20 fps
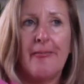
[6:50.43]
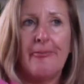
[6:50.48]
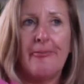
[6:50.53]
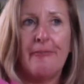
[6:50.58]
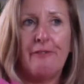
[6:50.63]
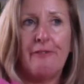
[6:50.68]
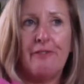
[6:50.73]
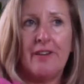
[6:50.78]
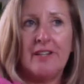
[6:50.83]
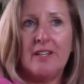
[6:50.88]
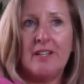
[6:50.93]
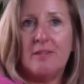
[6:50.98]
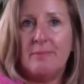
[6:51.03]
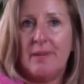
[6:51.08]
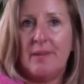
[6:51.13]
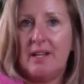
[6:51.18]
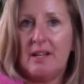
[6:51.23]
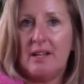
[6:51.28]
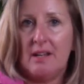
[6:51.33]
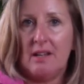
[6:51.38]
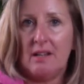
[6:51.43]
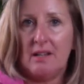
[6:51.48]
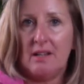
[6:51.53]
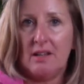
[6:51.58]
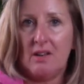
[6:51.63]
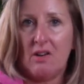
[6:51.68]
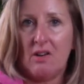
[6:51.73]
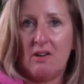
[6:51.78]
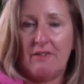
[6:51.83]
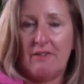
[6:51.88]
the
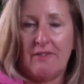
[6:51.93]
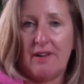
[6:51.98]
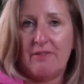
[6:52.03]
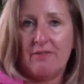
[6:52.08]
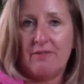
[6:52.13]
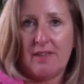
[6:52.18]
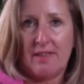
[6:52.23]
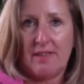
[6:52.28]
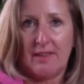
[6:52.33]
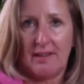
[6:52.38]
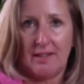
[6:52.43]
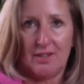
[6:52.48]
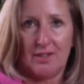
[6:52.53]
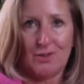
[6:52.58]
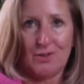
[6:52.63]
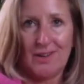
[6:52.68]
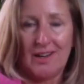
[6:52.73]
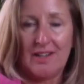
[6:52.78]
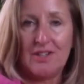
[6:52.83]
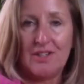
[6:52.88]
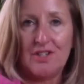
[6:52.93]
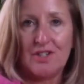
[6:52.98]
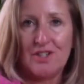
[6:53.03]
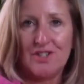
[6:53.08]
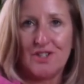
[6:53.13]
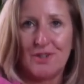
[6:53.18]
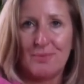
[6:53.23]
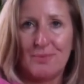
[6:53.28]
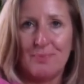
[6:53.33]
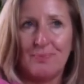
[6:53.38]
fundamental of everything is
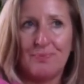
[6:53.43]
relationship.